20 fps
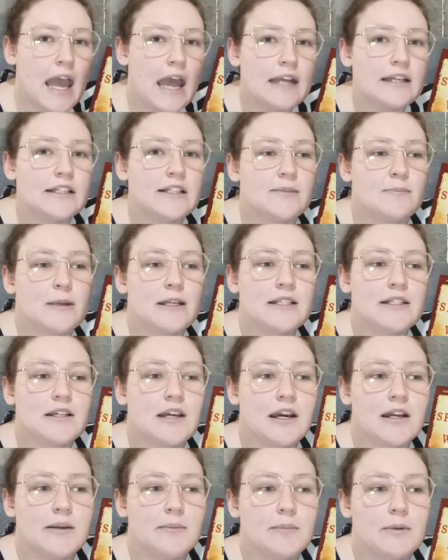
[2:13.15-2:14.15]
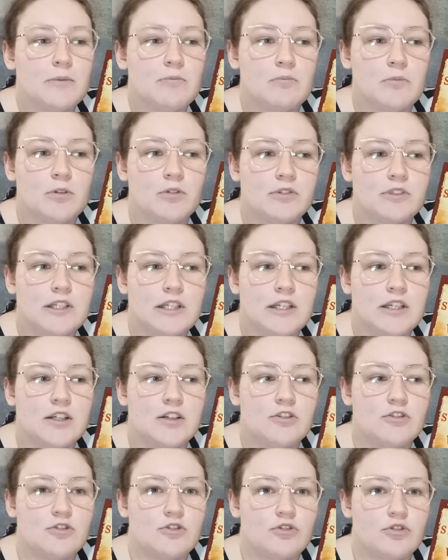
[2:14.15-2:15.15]
And it's meant to kind of be
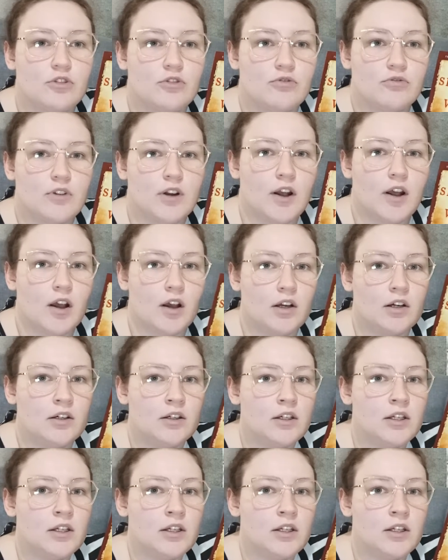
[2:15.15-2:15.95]
multi-genre.